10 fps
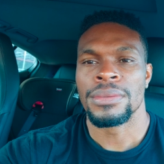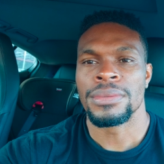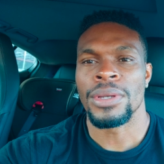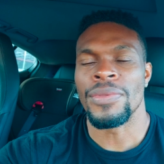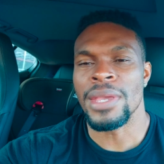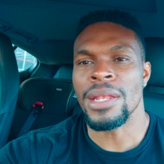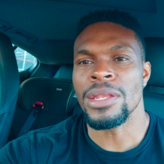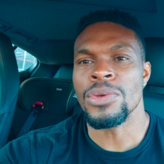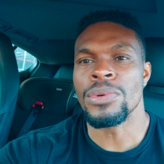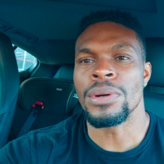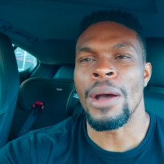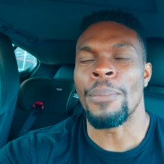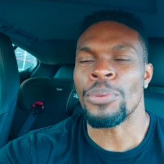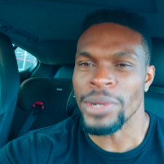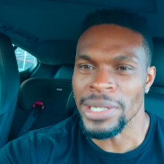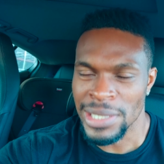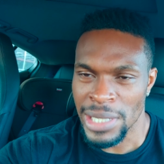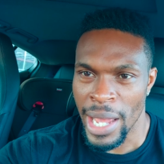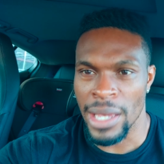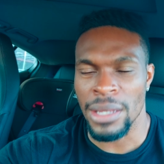So then you will
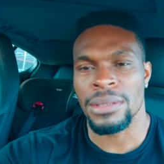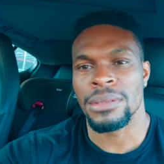appreciate